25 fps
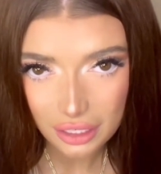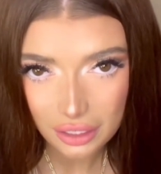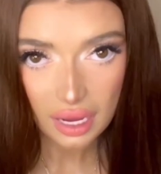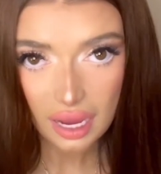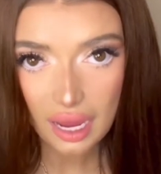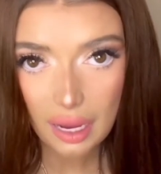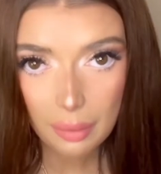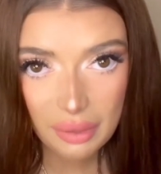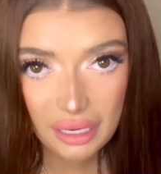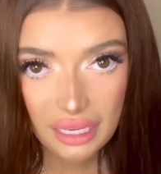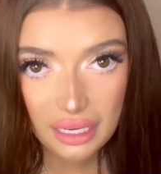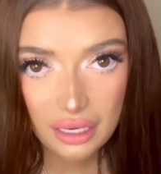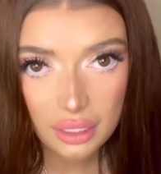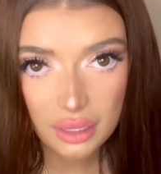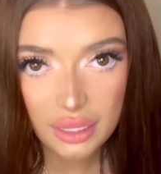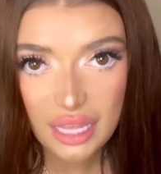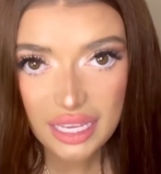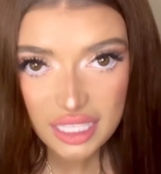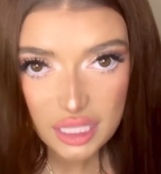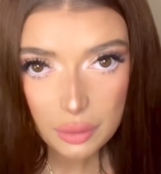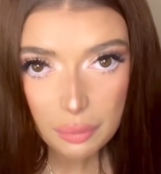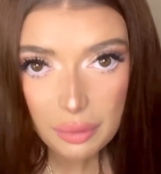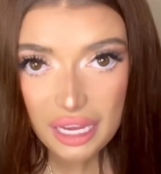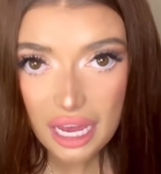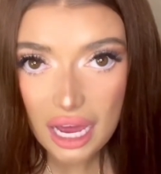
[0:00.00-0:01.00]
I mean,
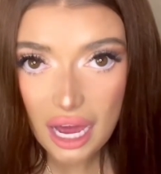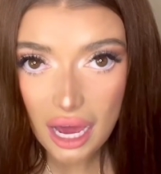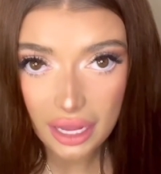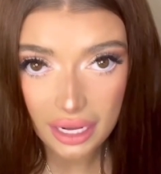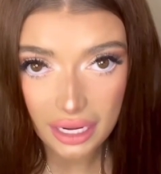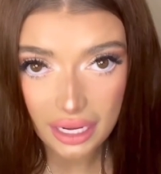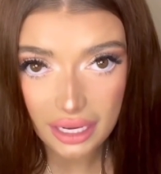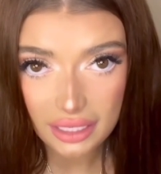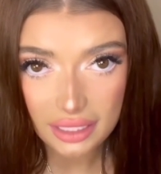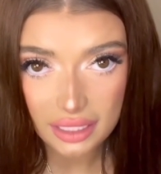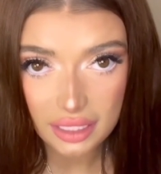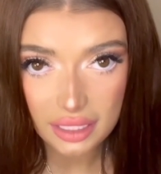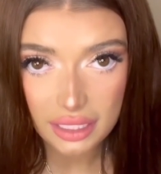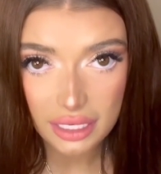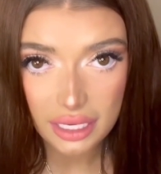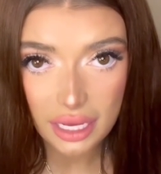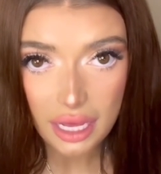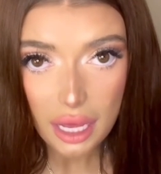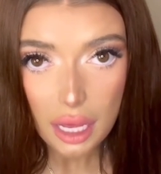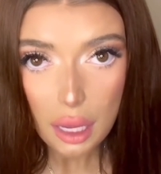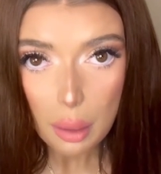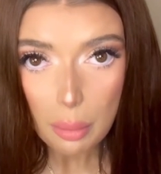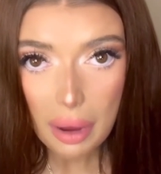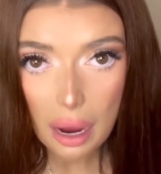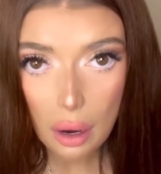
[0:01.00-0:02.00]
let's be honest,
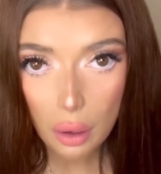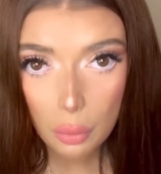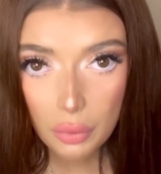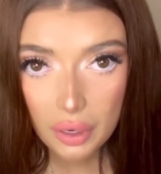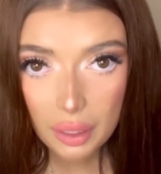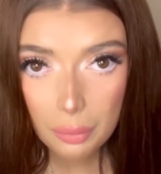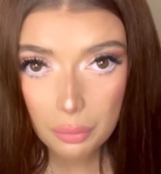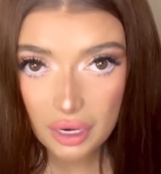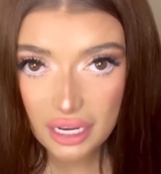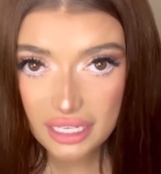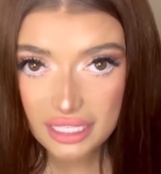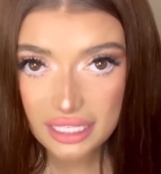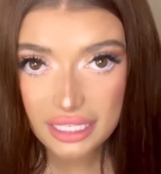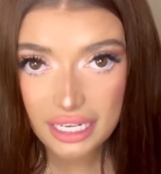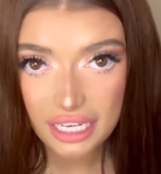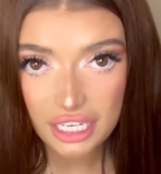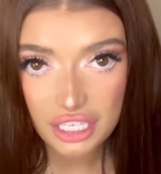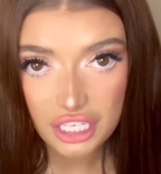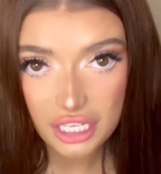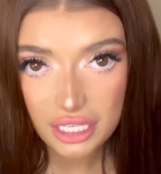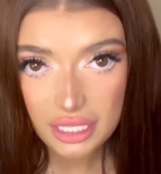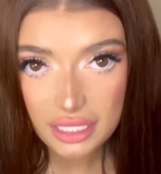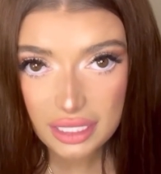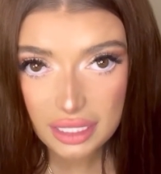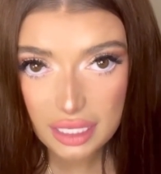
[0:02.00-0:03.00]
PowerPoint
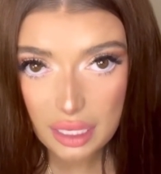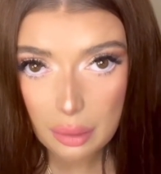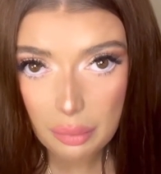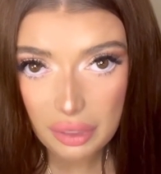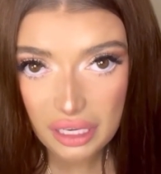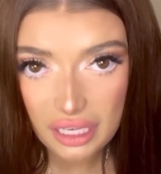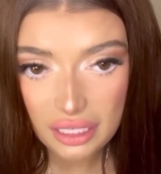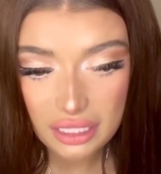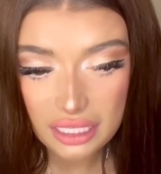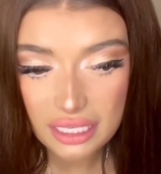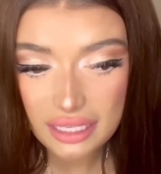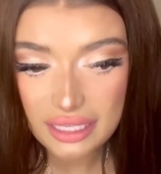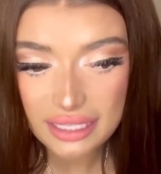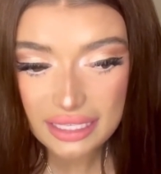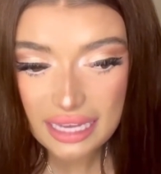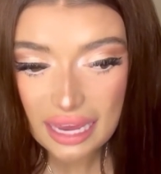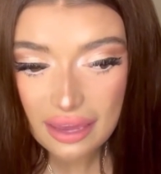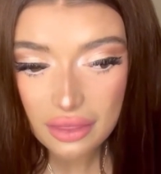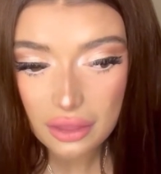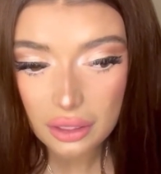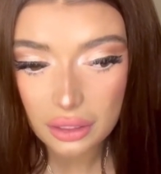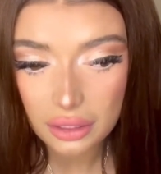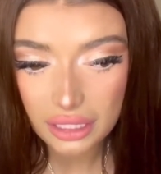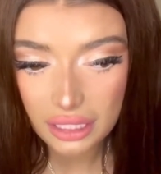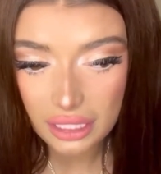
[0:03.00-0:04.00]
presentations can be, to say
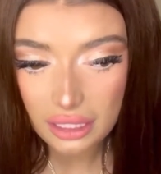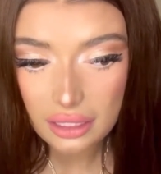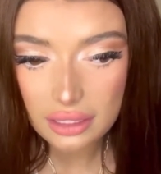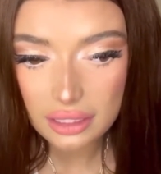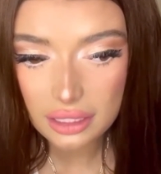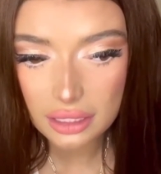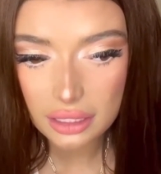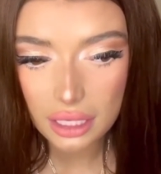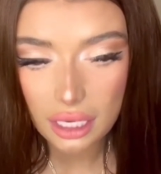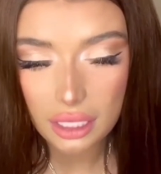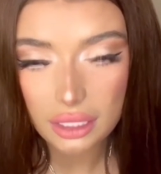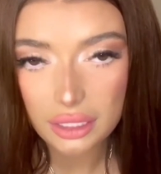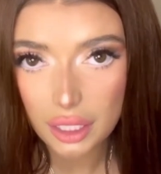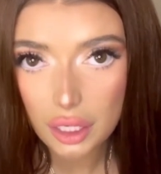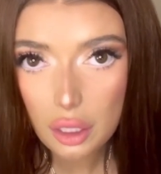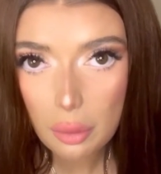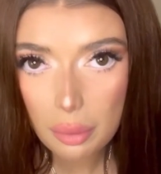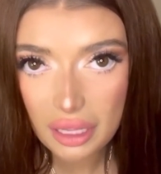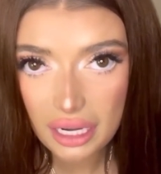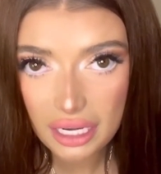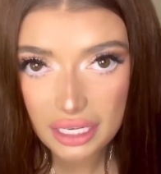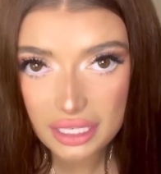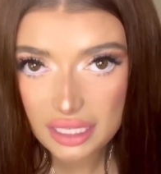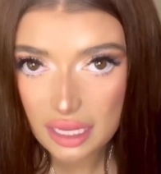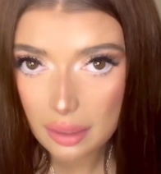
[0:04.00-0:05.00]
the least, a little
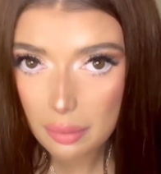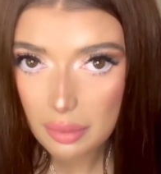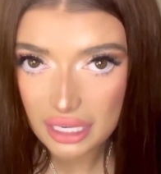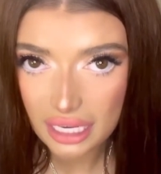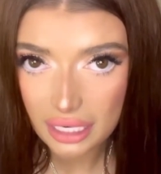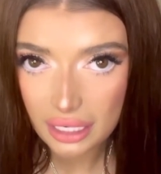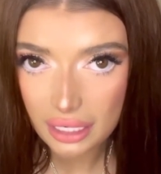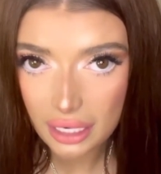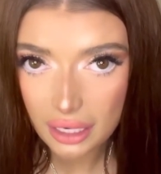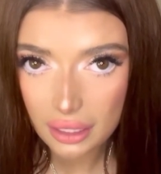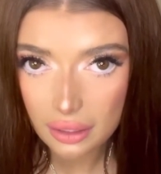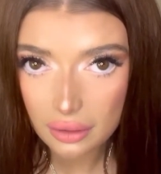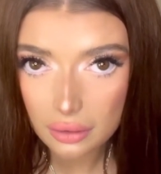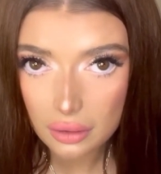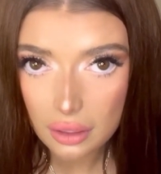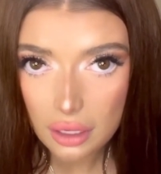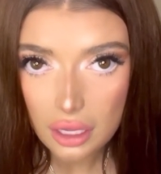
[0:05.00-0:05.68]
bit intimidating.